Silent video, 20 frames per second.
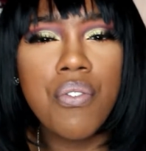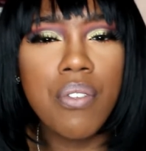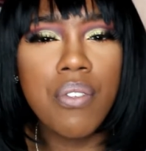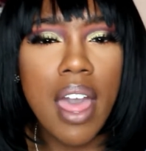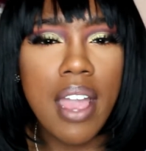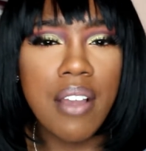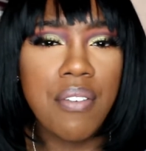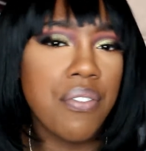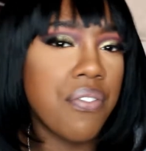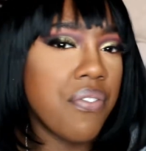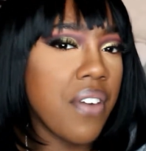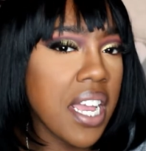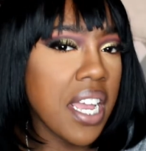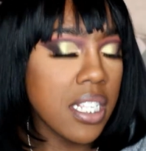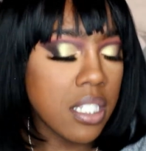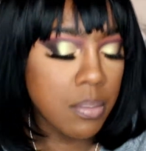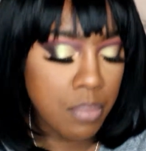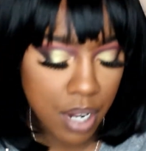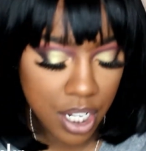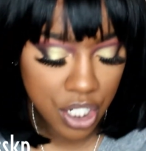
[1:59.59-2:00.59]
like
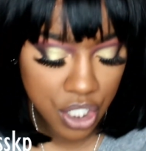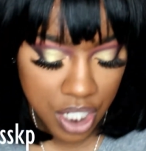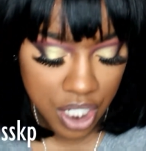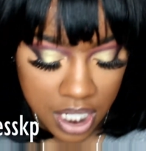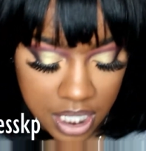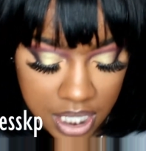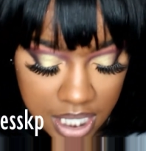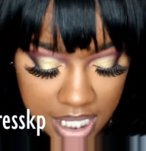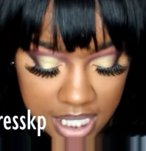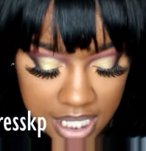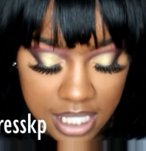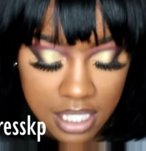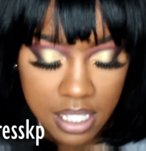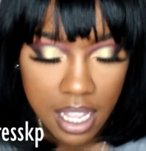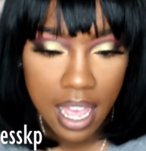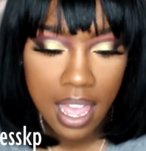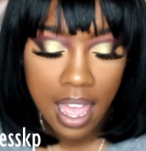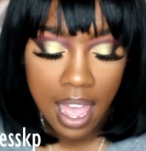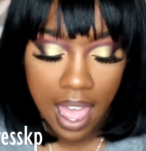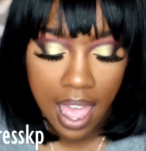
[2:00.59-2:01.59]
face brushes. This
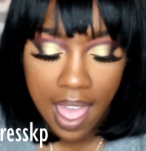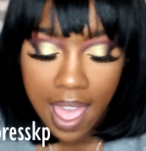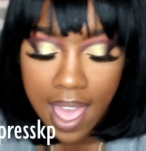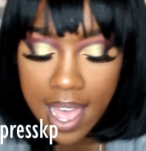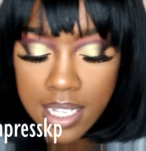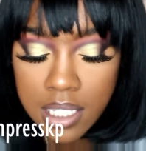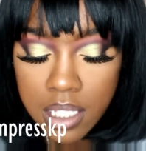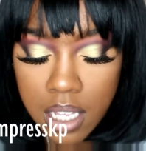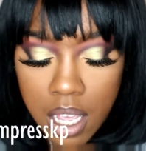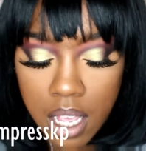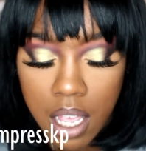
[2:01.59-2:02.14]
set has,